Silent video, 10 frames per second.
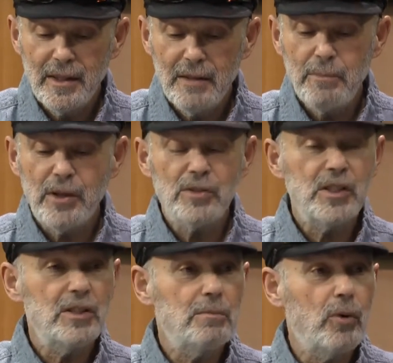And Beryl
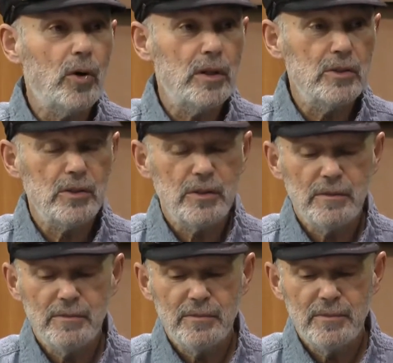said to Boris,
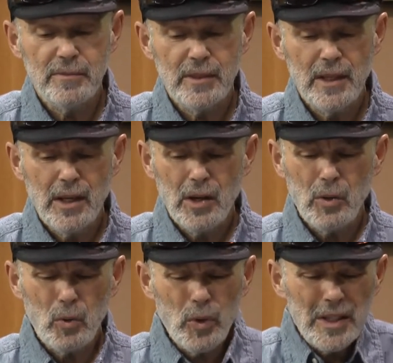
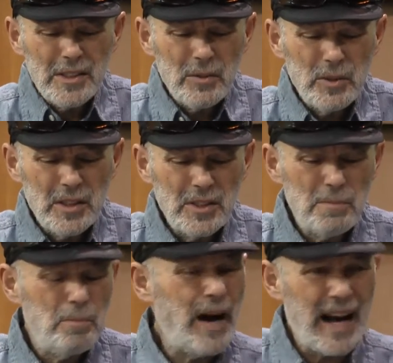"What is it with this
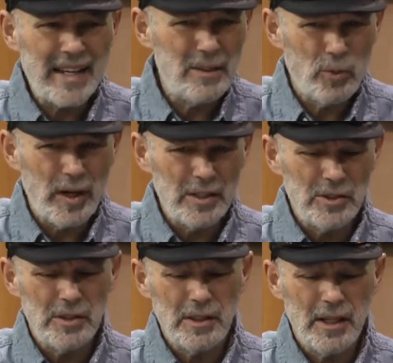pocket
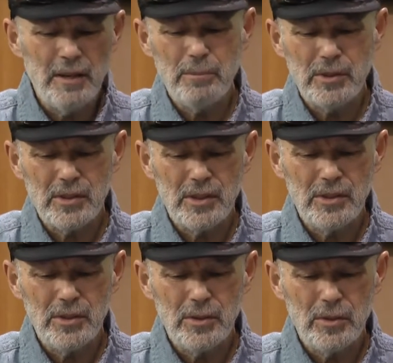watch and compass
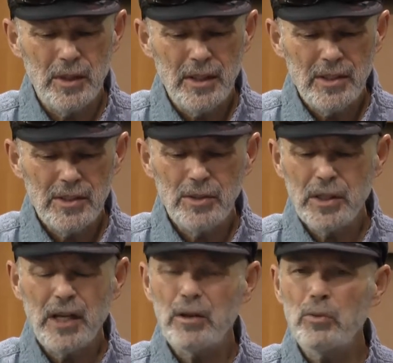that you still
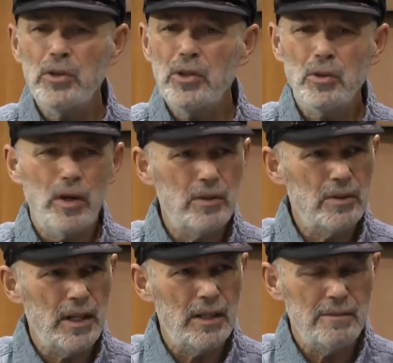carry with you all the
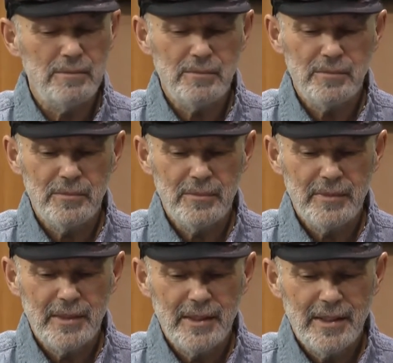time?"
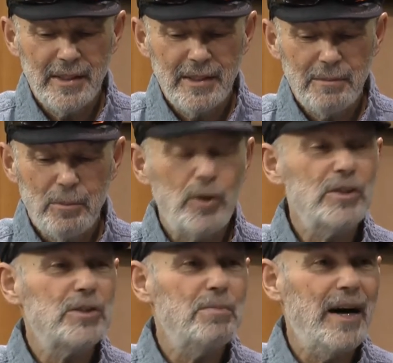
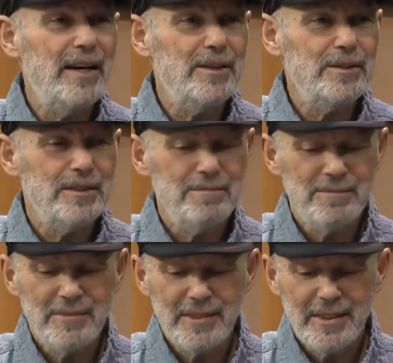Boris smiled and
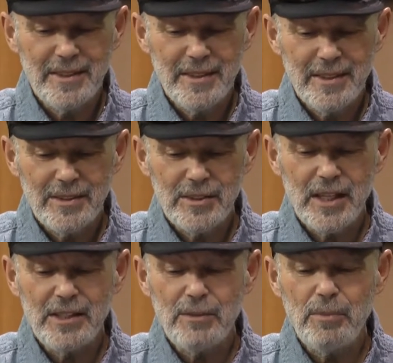
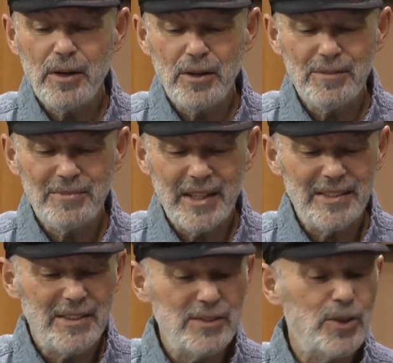said to Beryl,
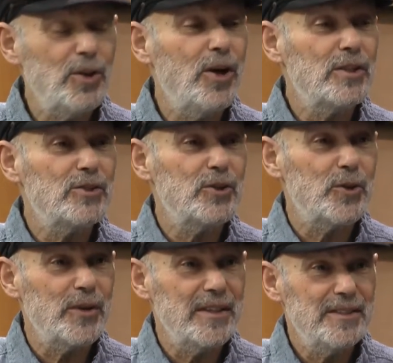"It's a long
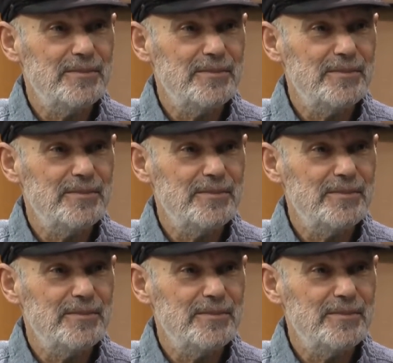story."